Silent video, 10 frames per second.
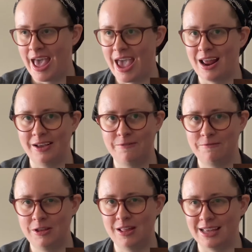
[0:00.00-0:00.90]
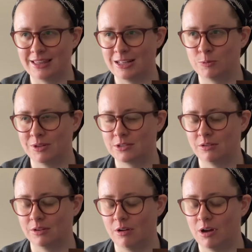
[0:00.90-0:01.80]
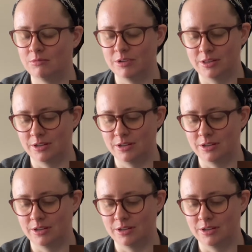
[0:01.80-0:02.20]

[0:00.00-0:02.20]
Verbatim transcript: And I feel like that's what's going on with